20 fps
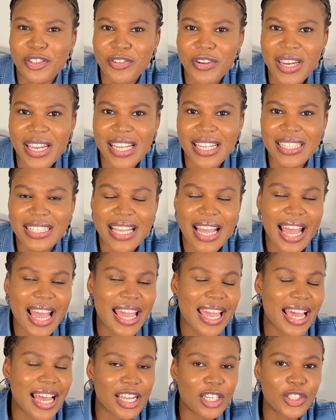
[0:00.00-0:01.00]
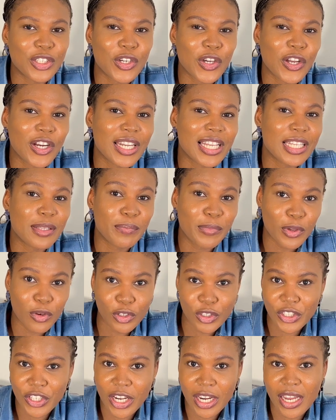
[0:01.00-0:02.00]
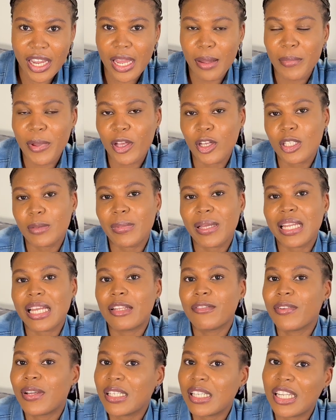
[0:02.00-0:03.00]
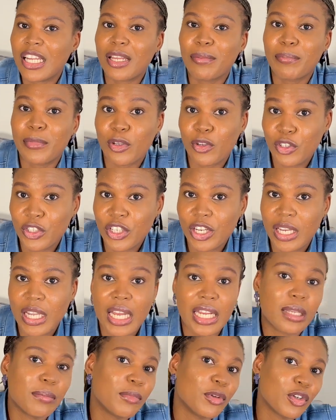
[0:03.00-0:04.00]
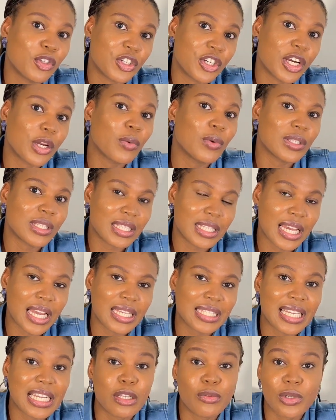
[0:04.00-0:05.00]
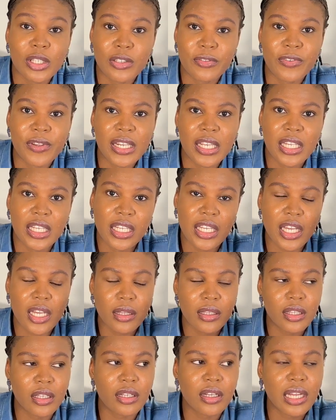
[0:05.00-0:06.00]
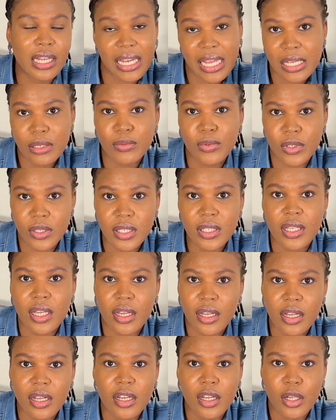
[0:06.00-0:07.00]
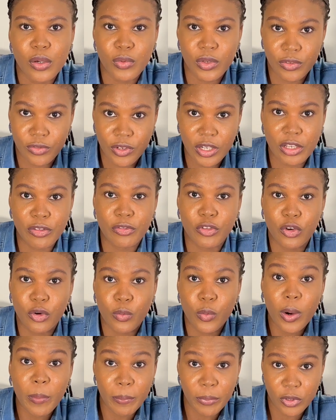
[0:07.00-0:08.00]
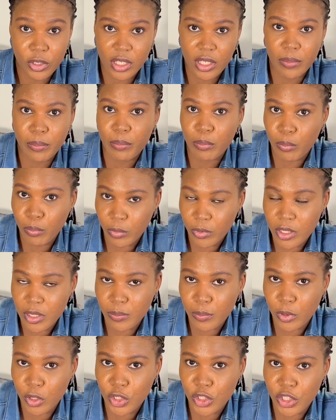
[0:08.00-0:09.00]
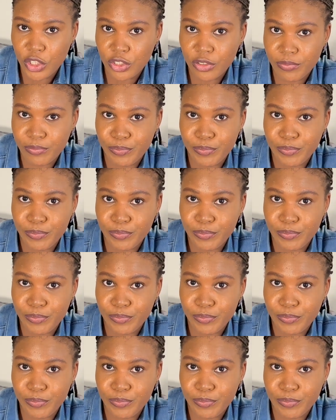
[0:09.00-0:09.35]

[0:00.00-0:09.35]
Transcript: drinks, I had chocolate milkshake and my husband had vanilla milkshake, and the milkshake was nice and it was filling. The glass was, yeah, it was filling for one person portion.